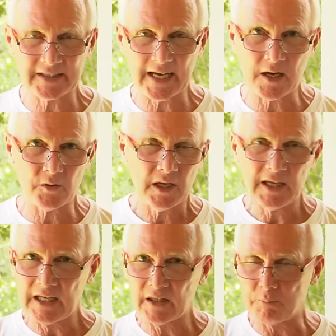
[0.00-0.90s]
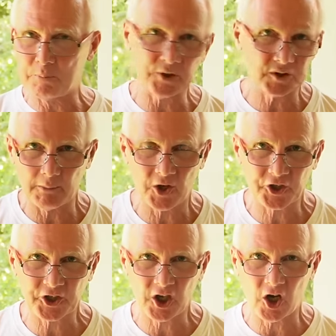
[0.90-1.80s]
down, either put them on
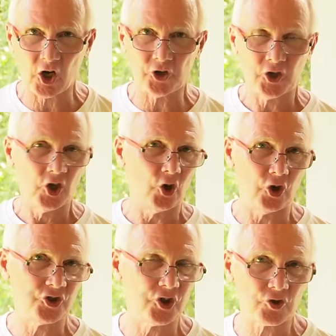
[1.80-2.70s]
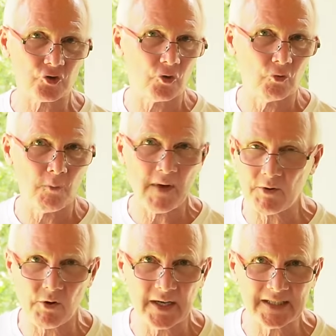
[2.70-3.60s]
a card or just
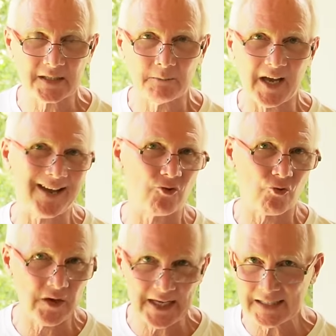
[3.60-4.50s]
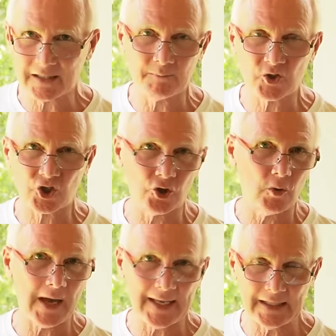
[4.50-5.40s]
memorize them and read them
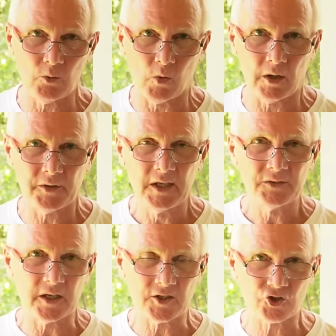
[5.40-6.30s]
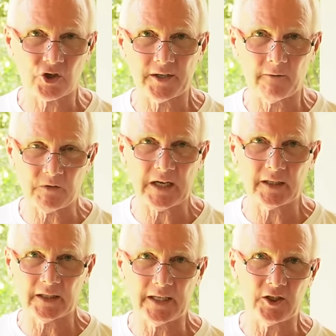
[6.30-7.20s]
to anyone that is trying to
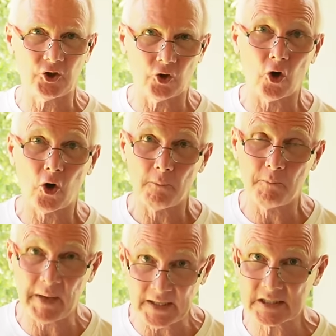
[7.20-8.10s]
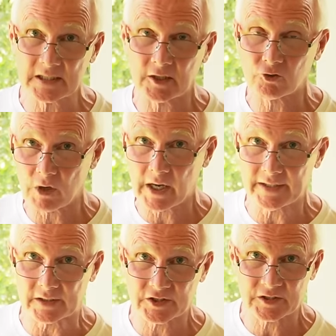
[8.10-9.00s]
violate your basic
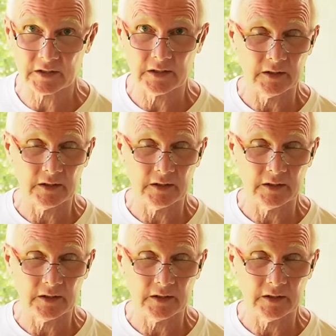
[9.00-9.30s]
rights.